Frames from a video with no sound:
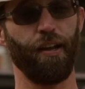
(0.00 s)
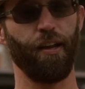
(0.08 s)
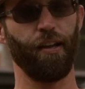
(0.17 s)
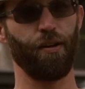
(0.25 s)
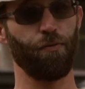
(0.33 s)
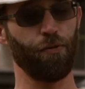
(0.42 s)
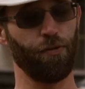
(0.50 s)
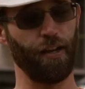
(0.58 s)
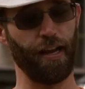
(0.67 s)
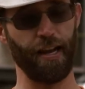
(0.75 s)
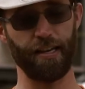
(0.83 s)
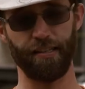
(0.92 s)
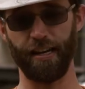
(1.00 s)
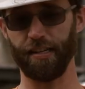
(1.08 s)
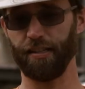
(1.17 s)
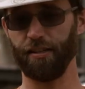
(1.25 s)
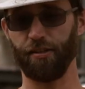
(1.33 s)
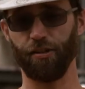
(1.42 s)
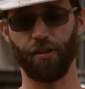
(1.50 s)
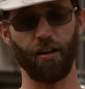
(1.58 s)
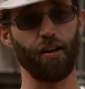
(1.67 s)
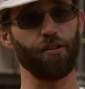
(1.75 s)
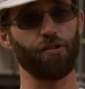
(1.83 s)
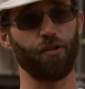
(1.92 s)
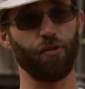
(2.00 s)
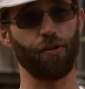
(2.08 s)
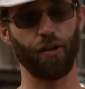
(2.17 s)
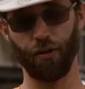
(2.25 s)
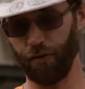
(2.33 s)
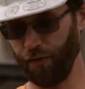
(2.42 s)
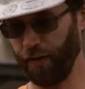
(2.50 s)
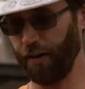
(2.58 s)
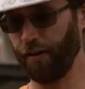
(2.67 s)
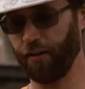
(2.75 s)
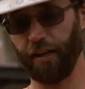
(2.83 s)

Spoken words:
anyone that has access to the Console can go in there,